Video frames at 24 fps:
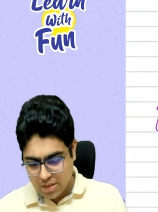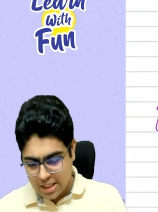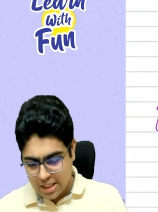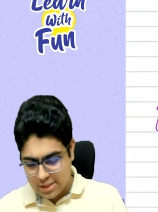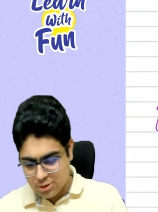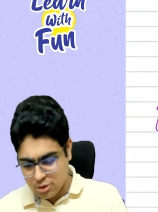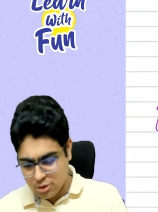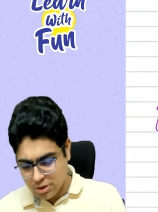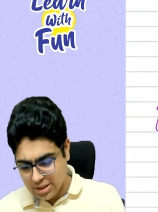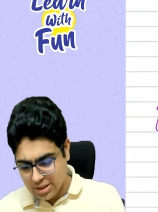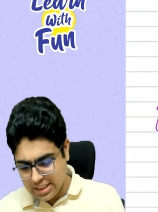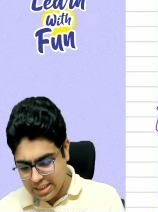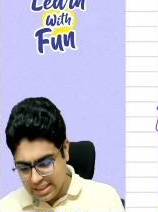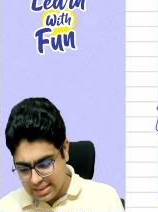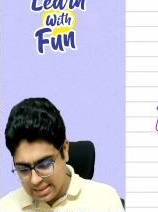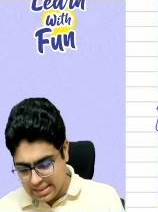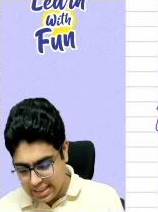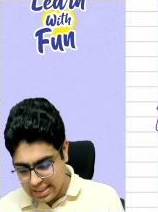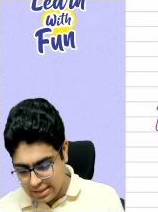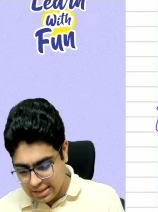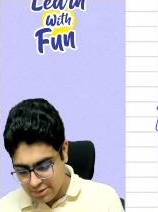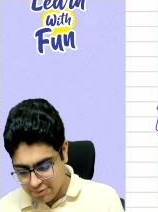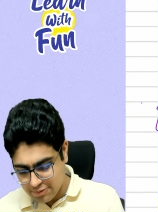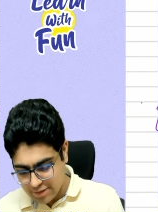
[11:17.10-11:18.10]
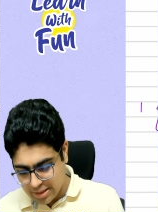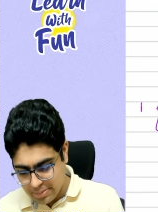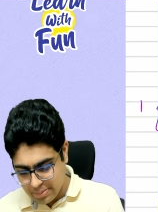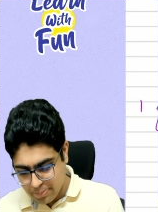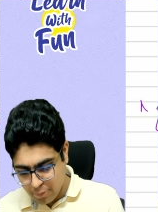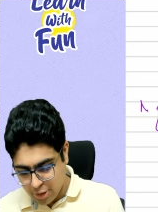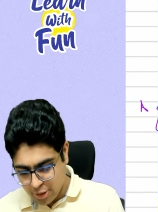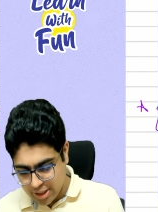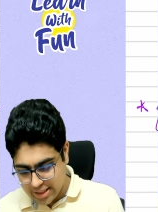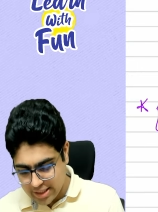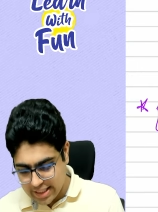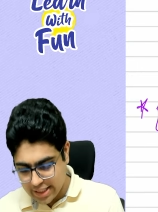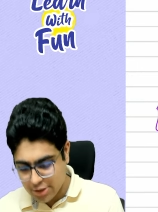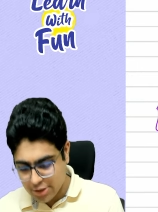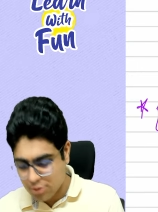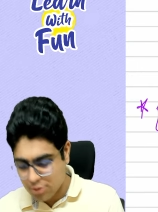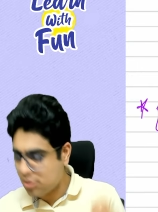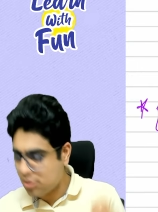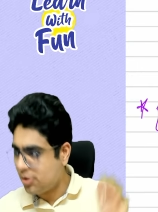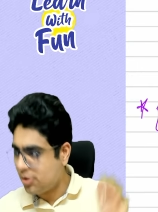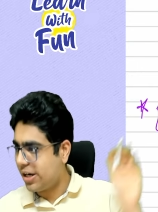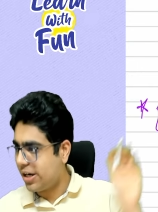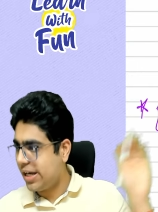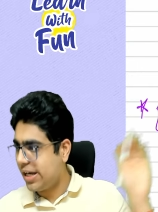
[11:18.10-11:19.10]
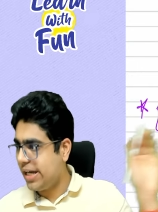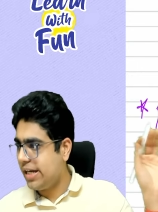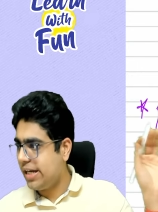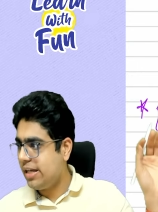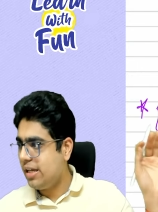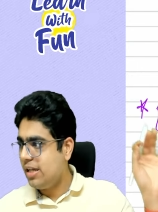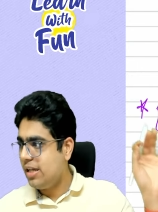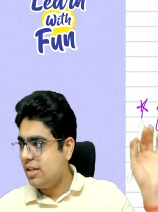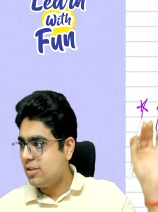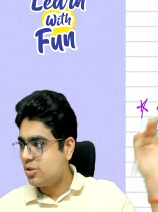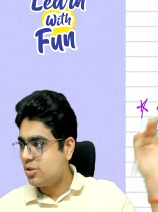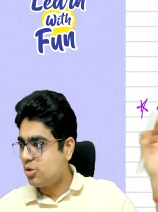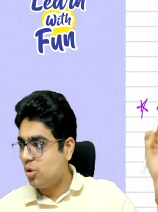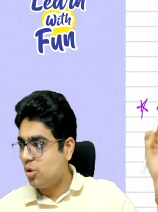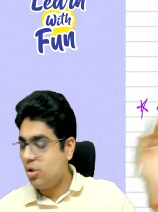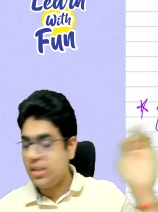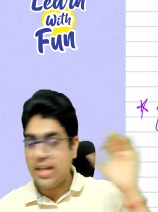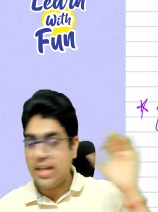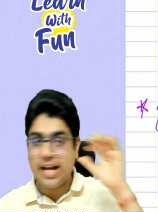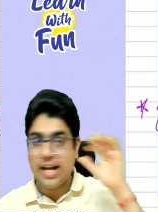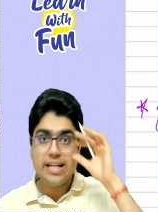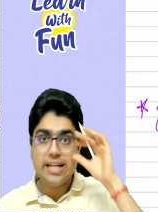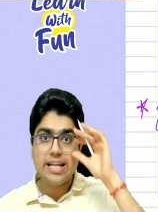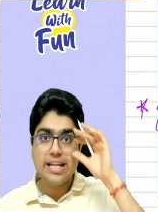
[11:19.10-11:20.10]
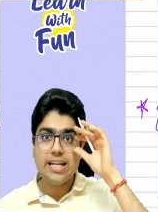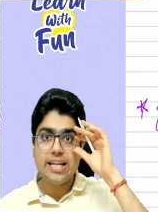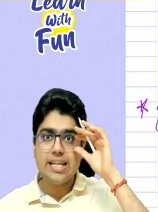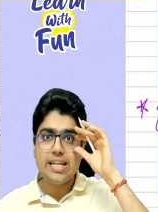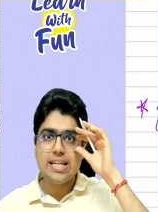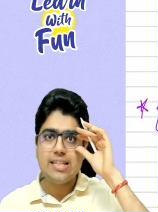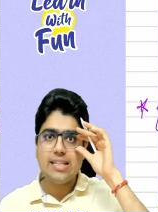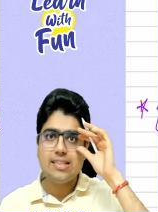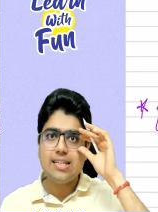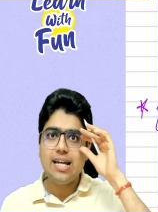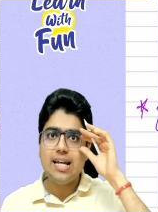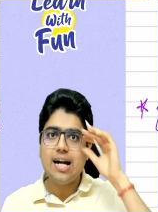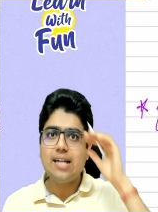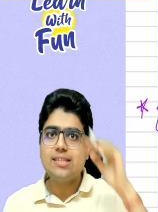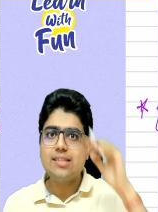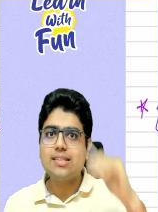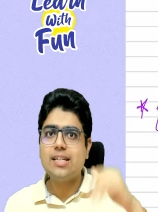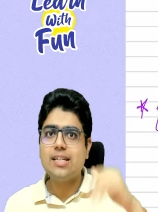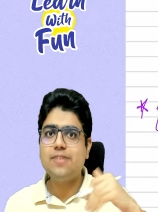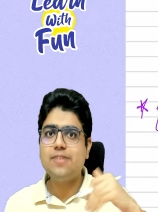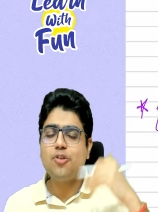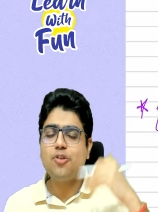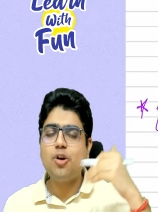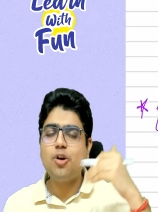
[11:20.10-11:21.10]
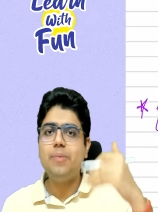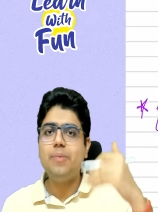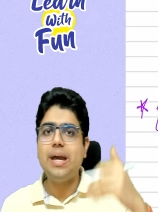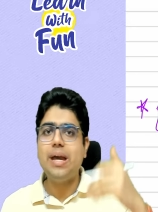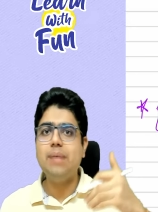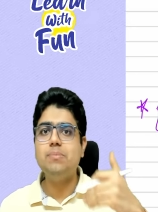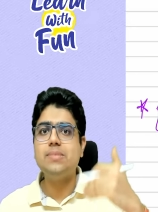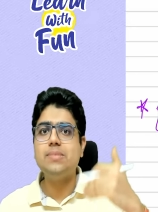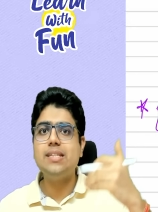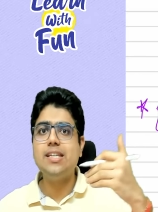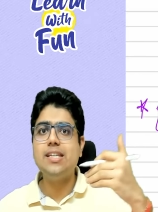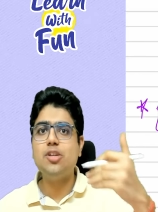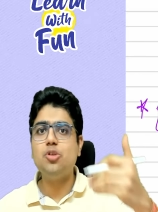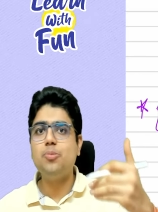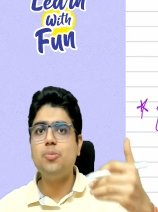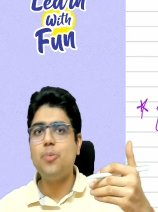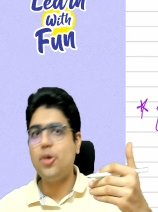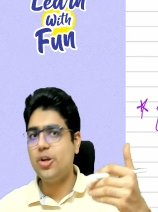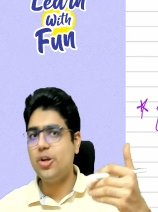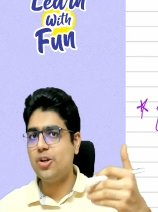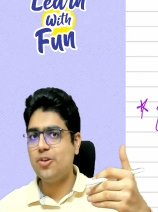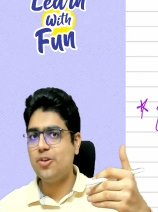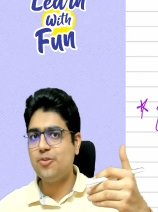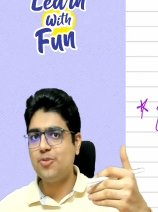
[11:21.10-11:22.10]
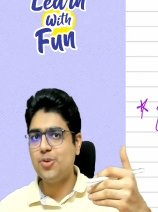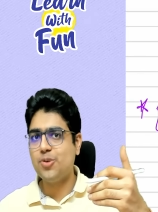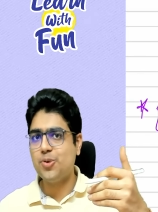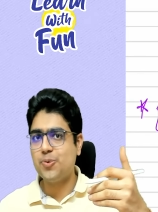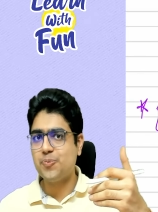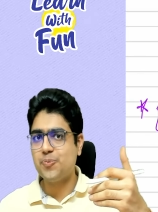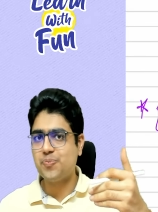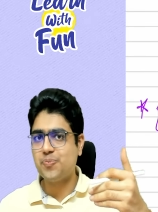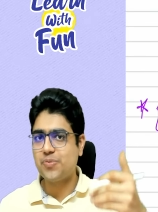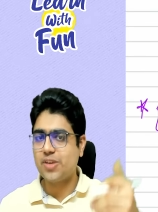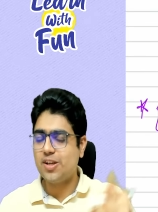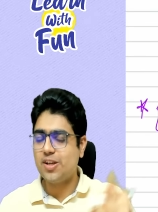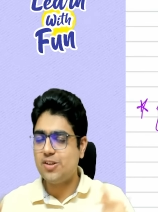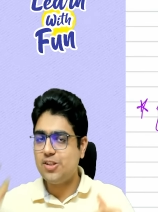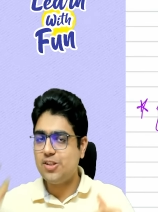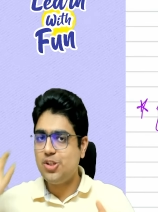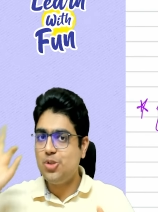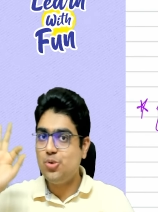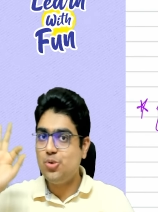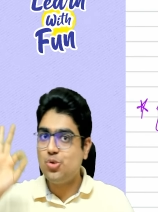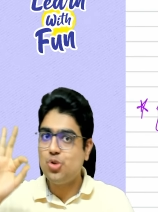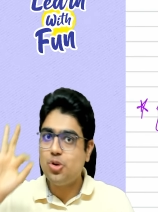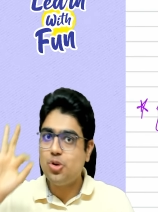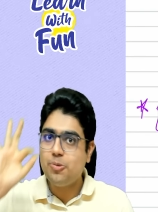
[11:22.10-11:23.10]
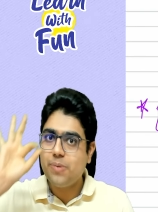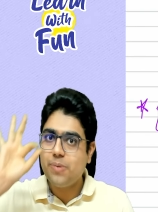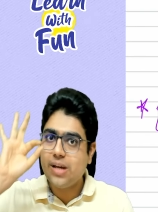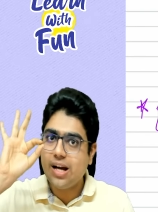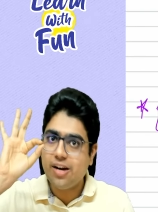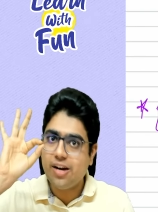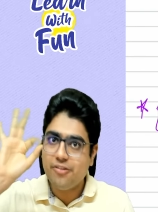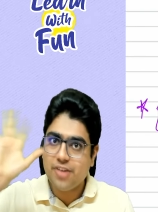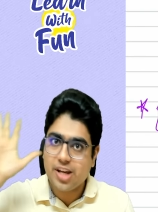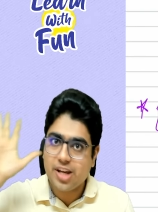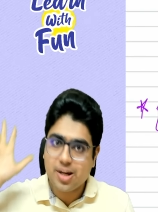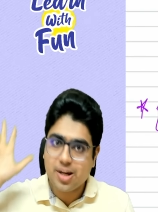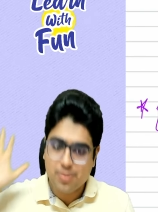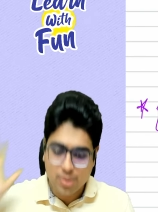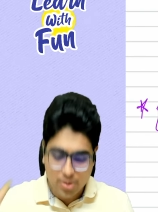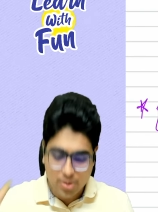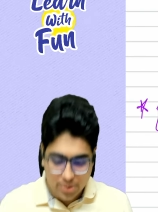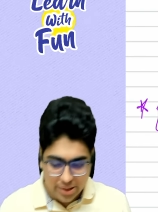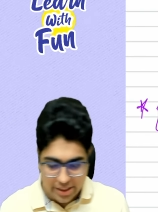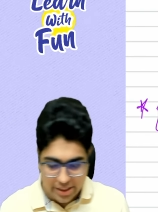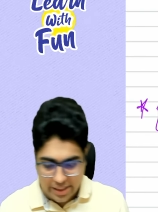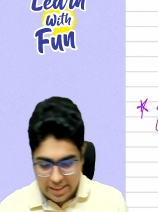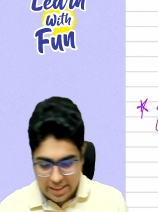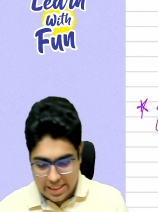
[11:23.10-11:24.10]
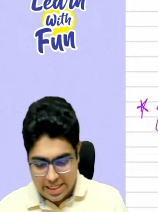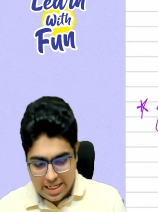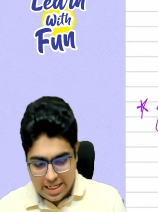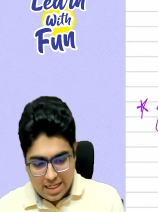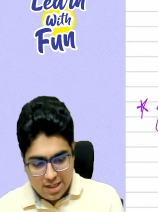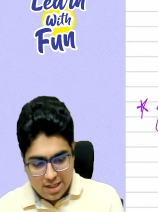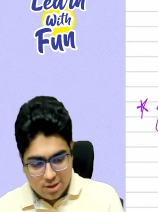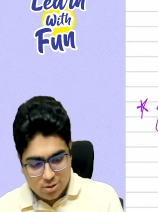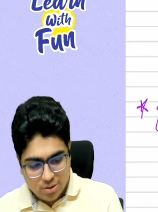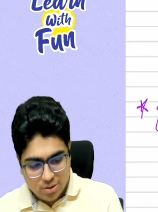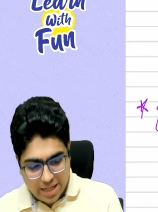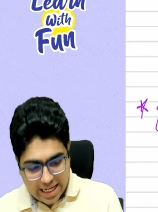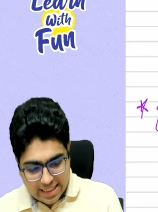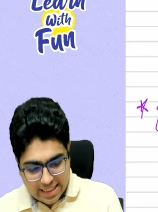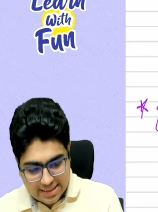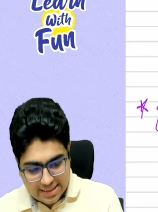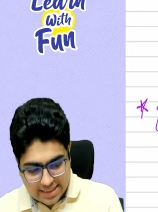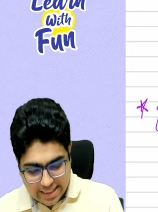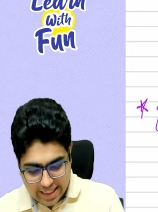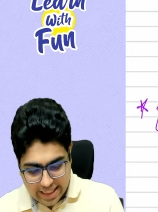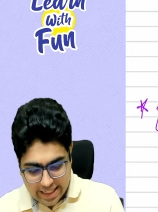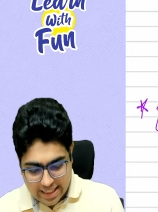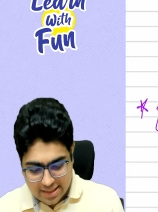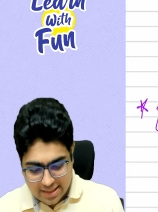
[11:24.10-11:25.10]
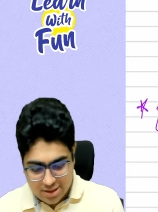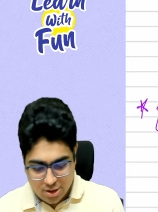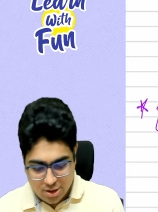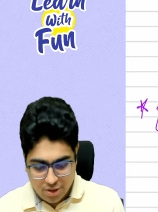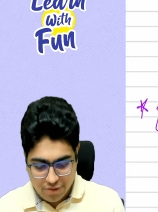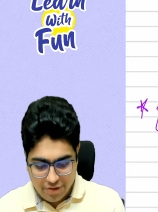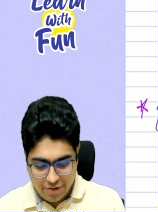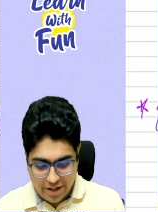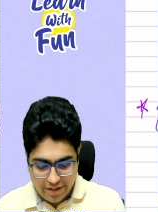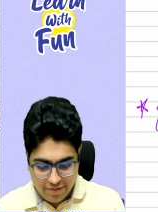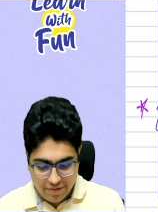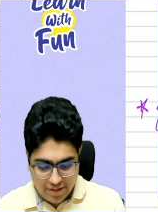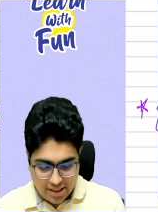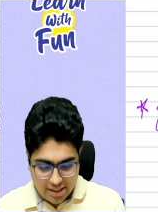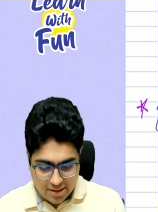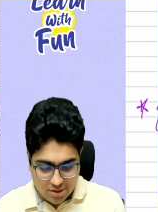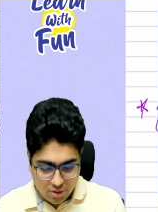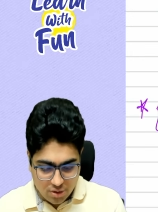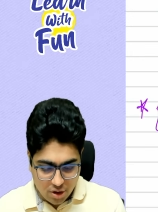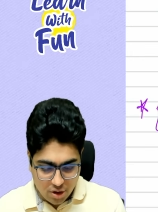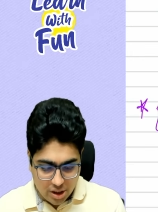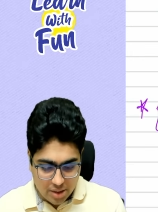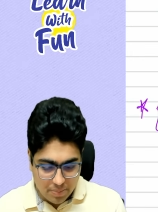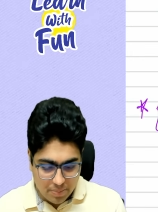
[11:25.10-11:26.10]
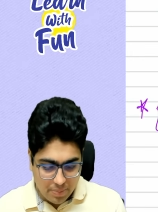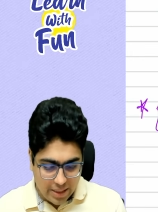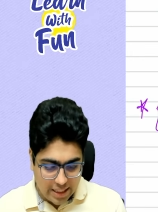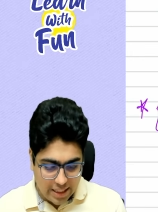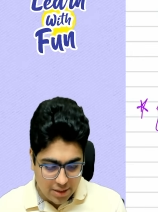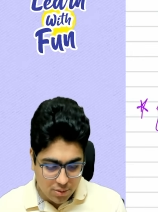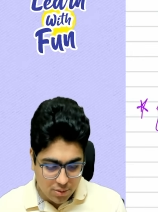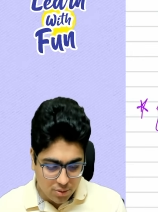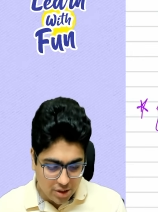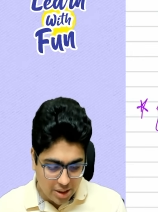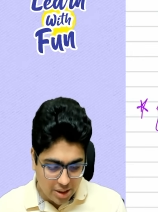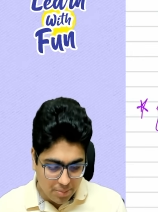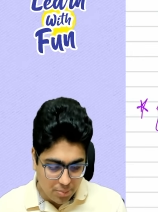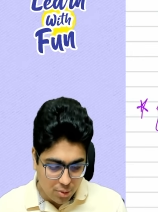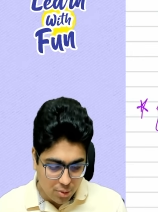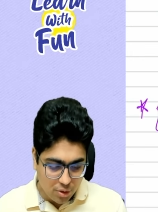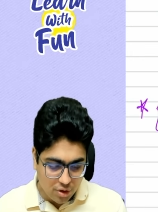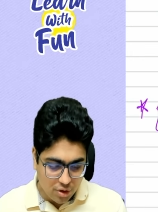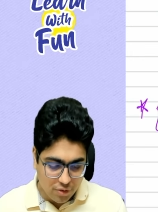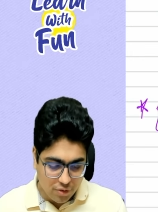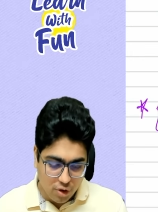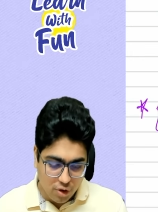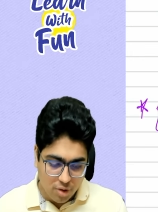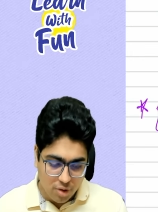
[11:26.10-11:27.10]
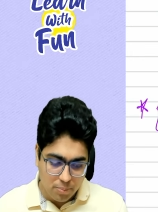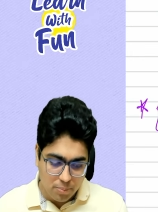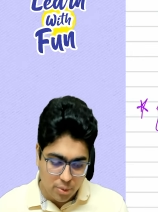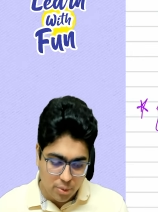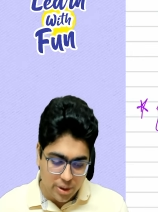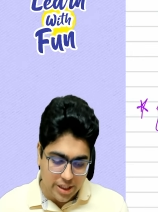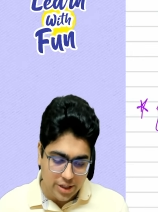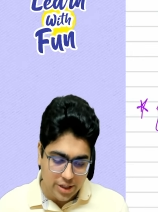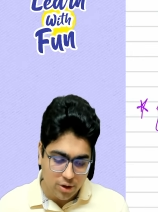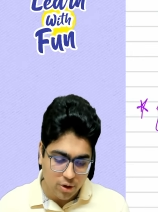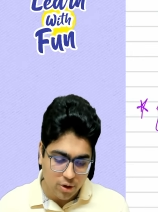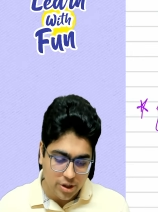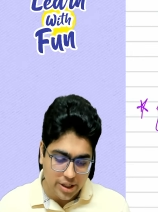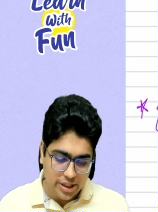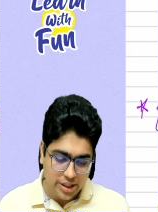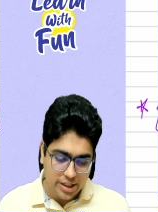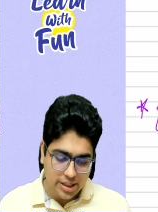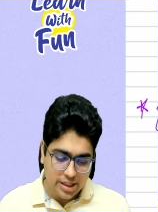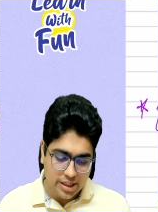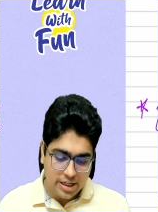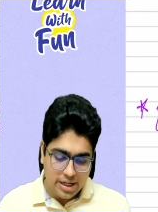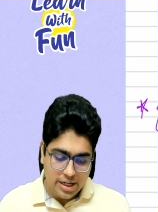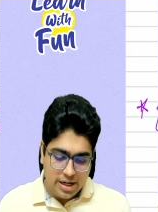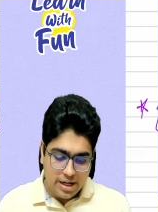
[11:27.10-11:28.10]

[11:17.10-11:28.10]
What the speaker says: So this is one point that you should read so that in case they ask in from MCQ point of view, you should be aware about it. So SA 805 does not apply to the report of component auditor,